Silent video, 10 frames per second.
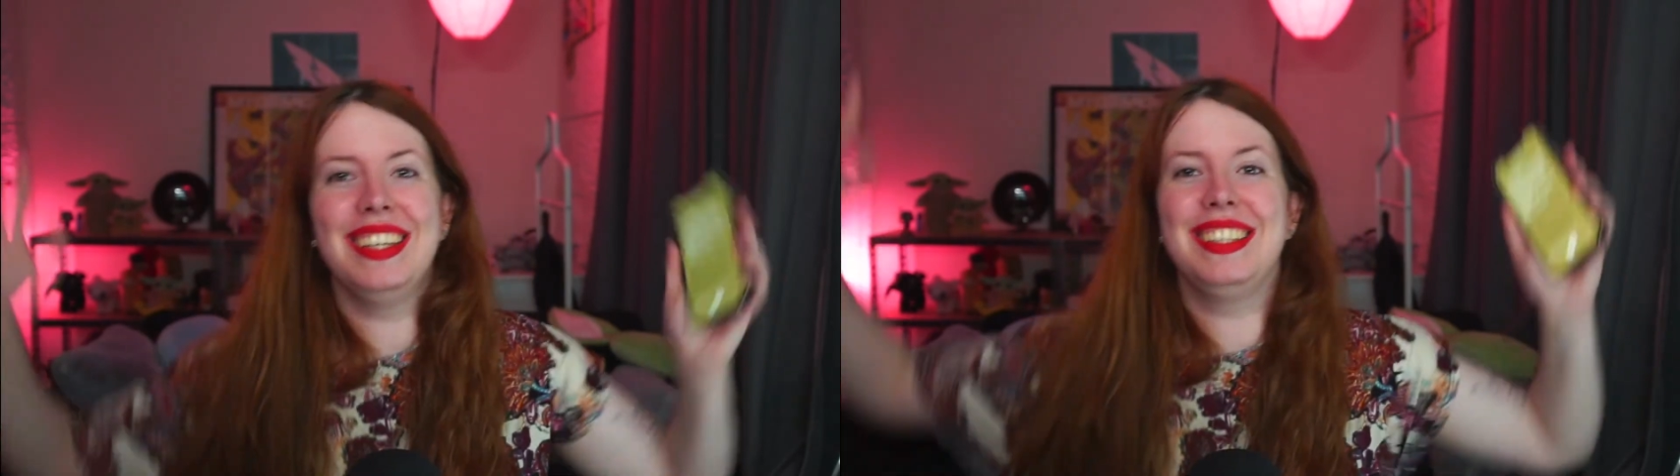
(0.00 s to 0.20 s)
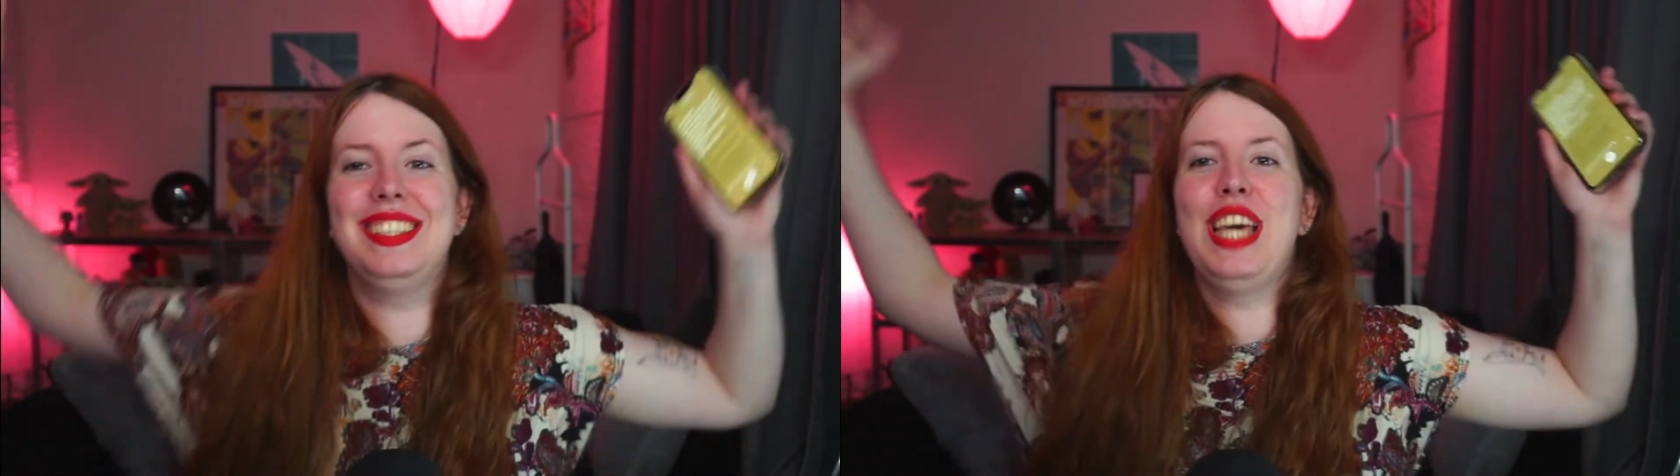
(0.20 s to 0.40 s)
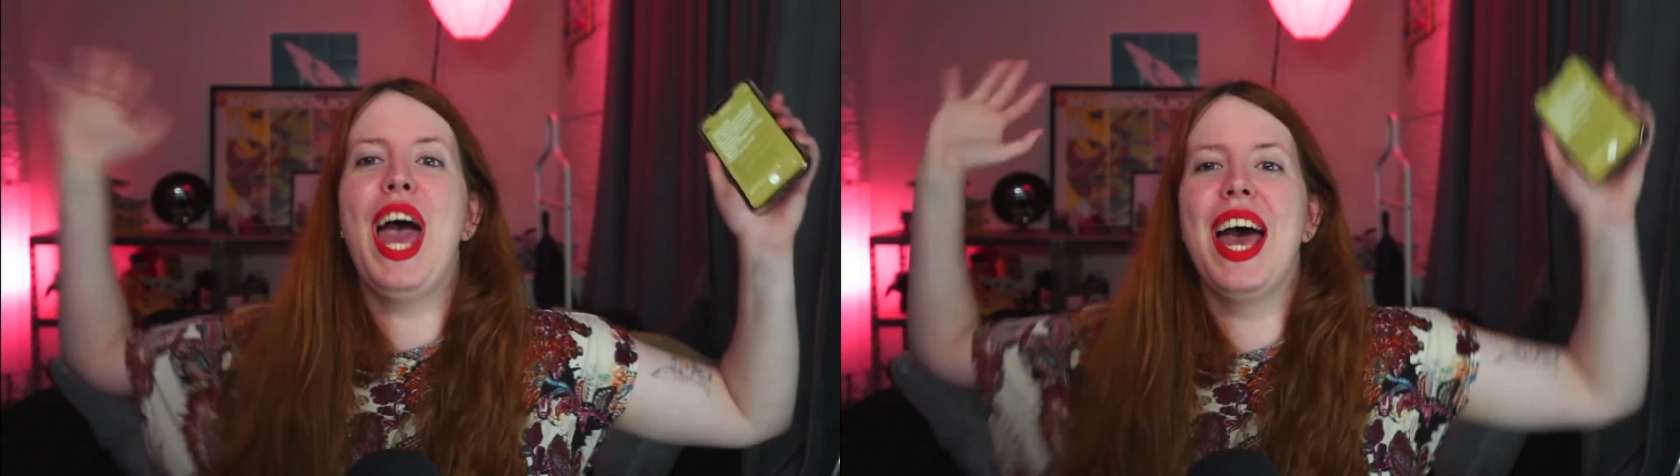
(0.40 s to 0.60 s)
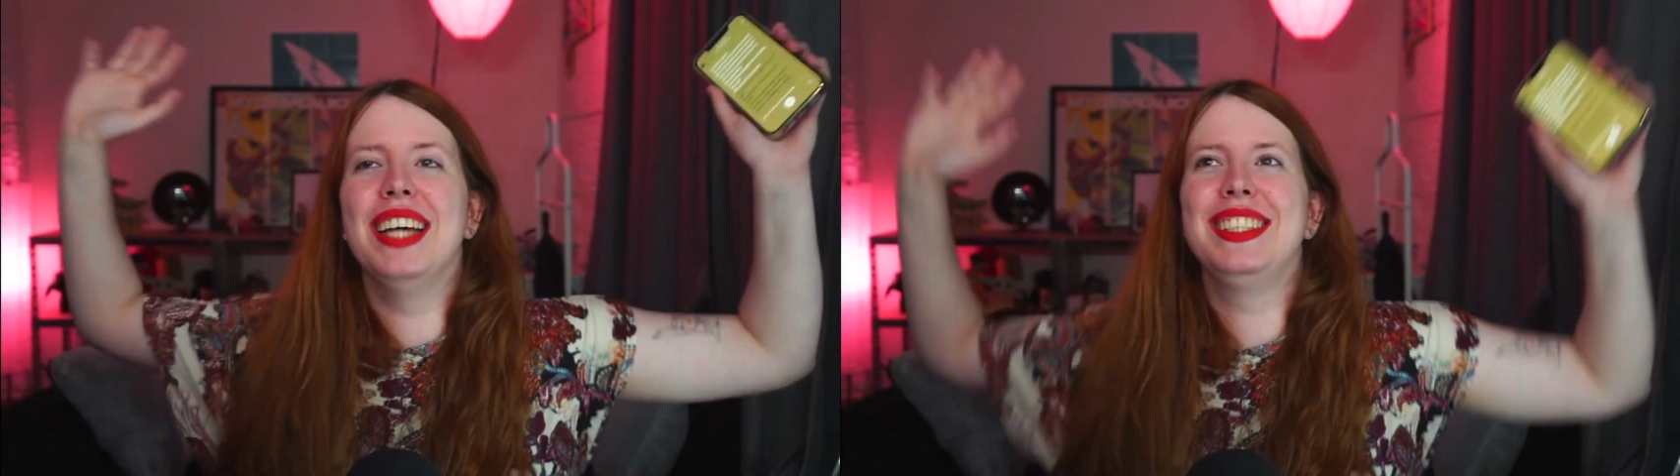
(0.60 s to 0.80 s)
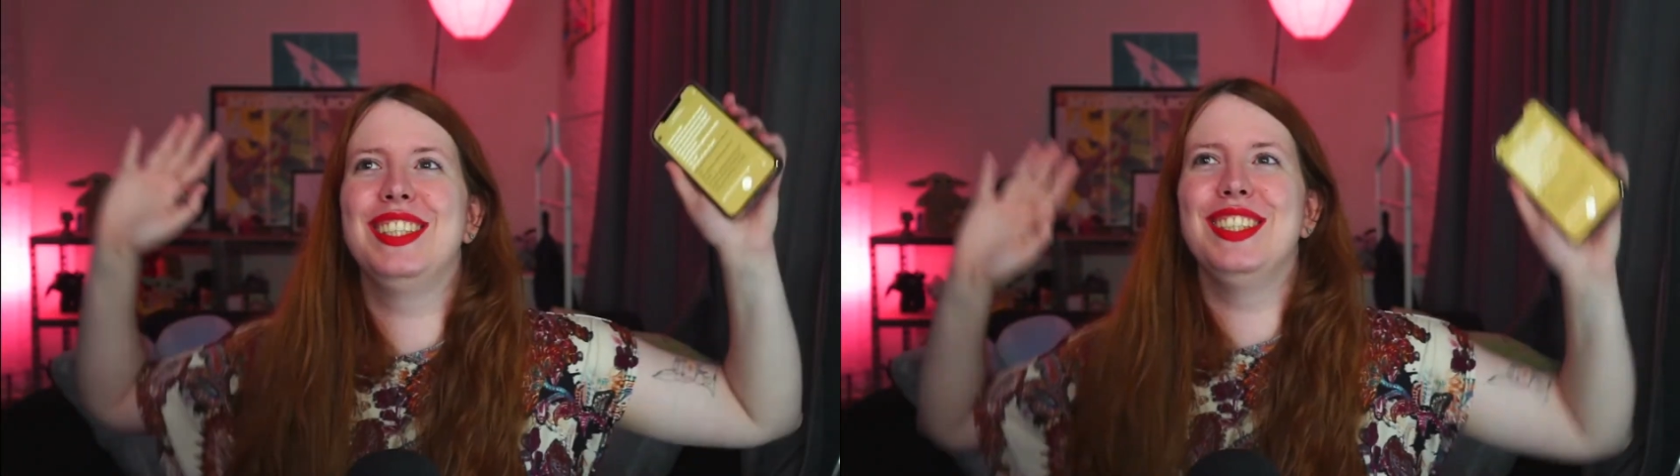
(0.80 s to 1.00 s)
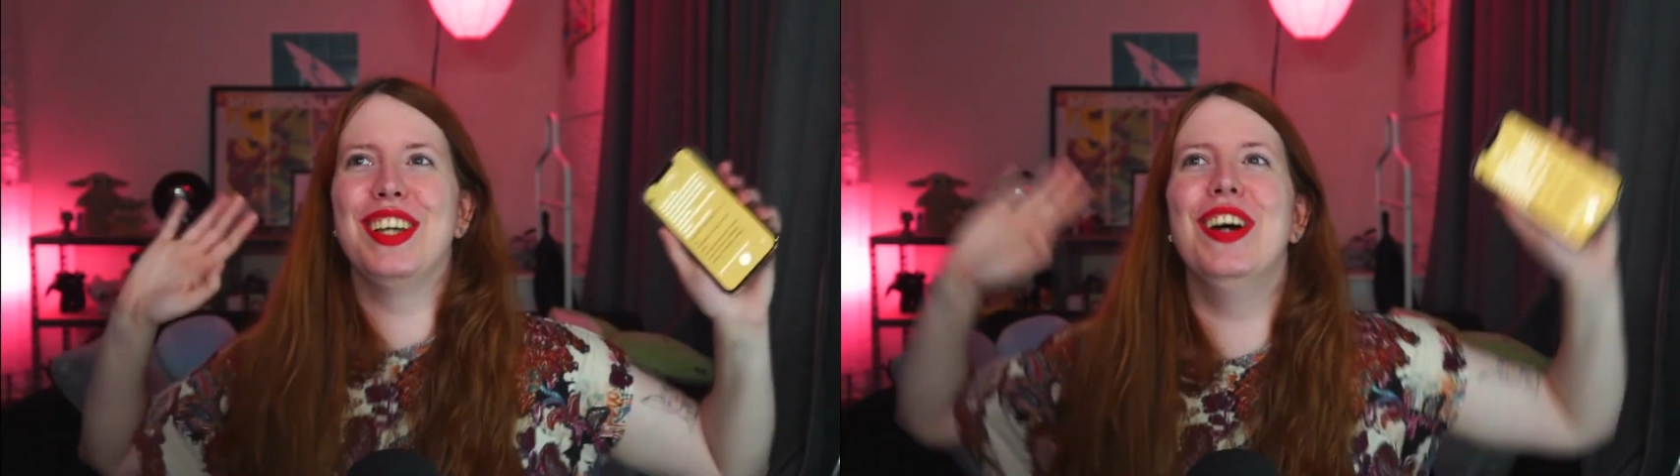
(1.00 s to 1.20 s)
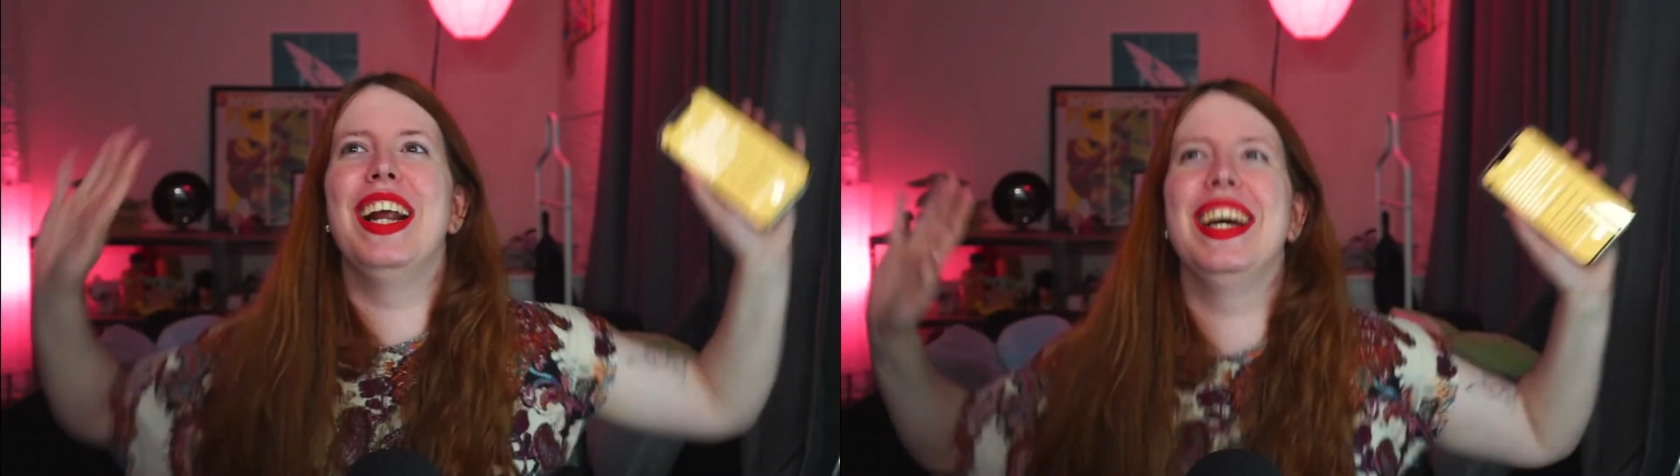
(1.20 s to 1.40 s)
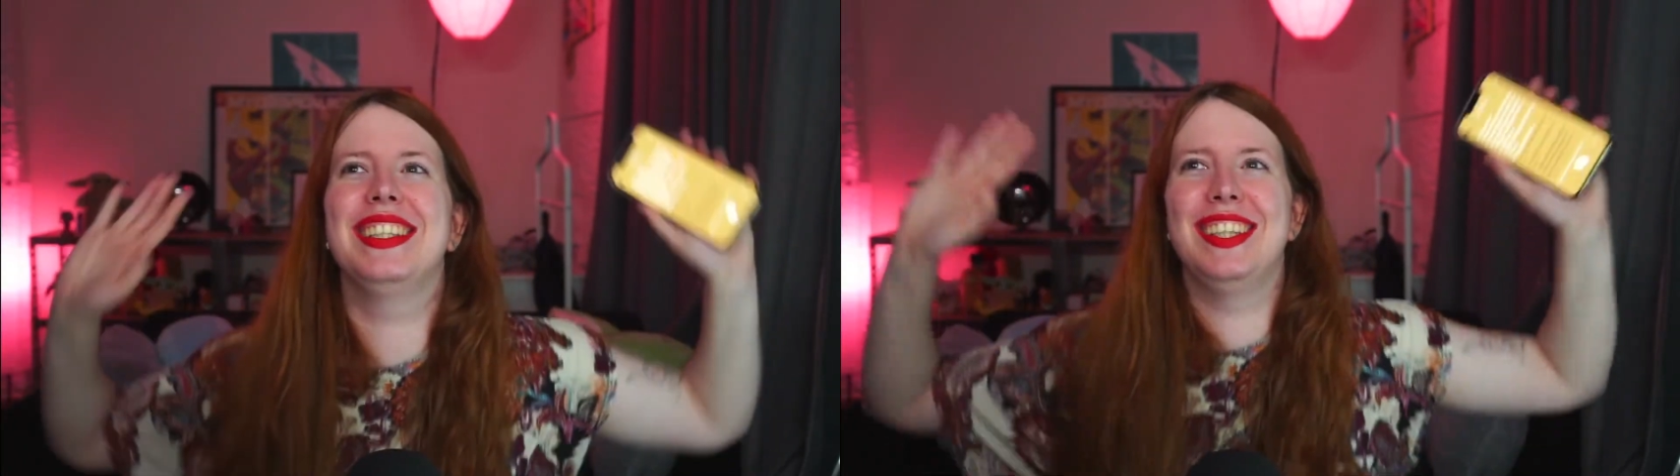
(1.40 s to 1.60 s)
yes,
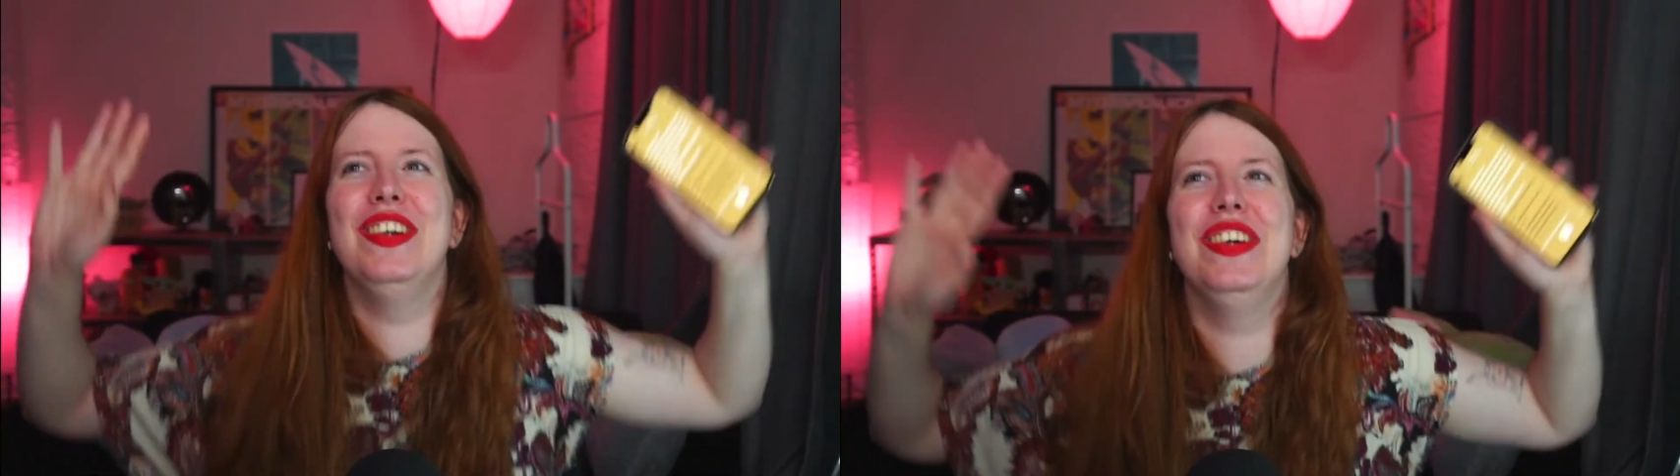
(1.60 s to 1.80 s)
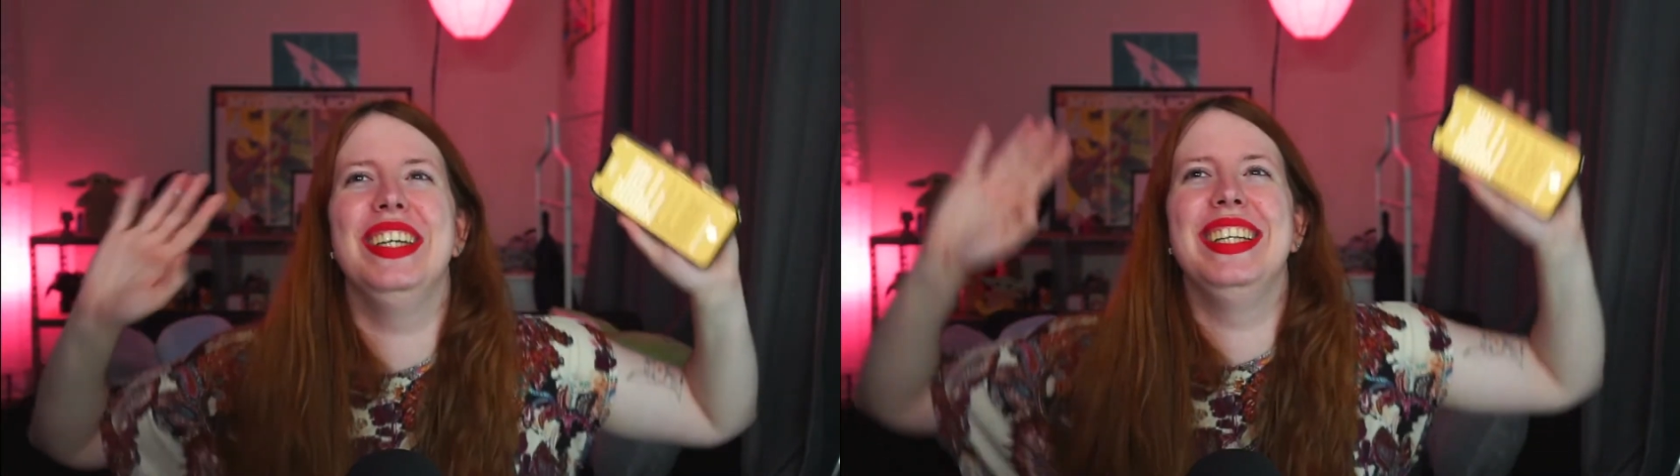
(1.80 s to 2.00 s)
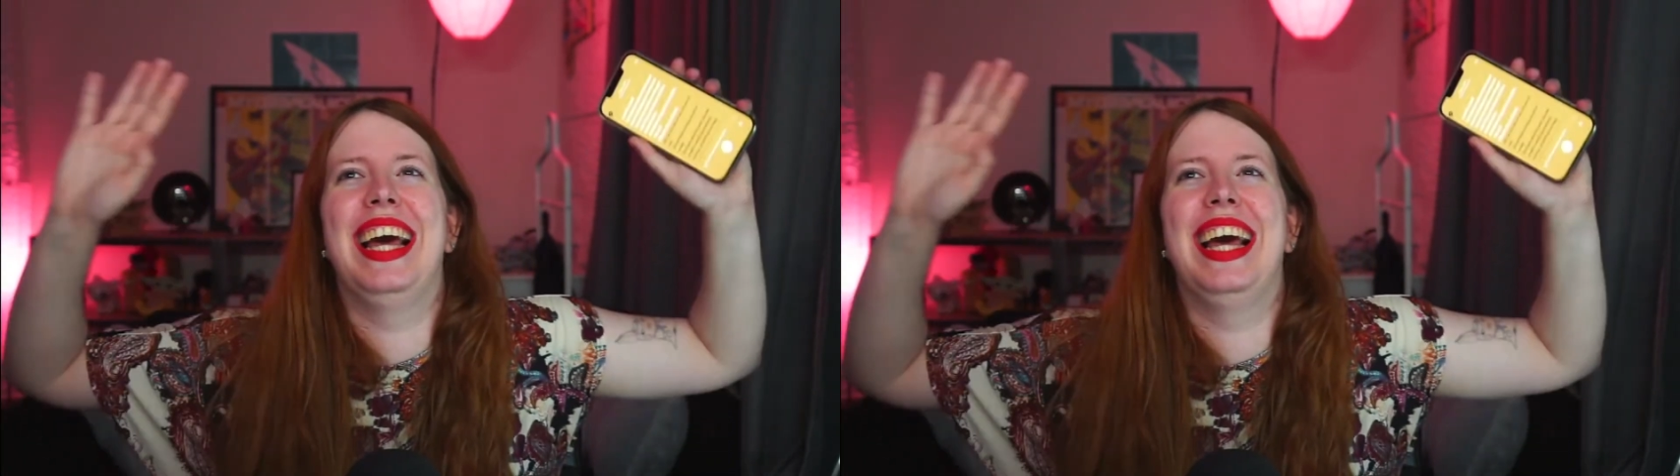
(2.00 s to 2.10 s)
like doing